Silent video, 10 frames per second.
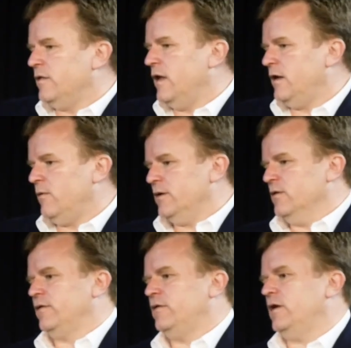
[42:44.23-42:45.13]
I think what
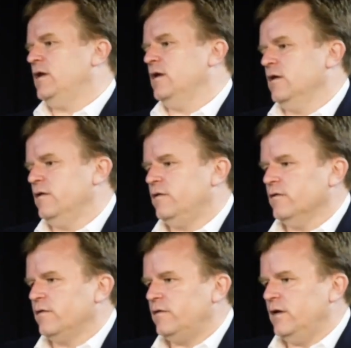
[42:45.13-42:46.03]
you'll see is
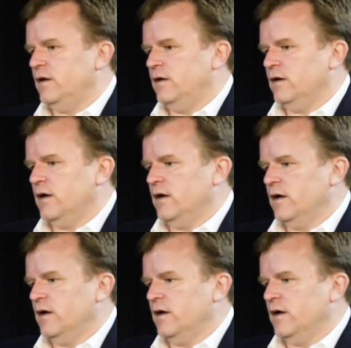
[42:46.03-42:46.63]
you'll see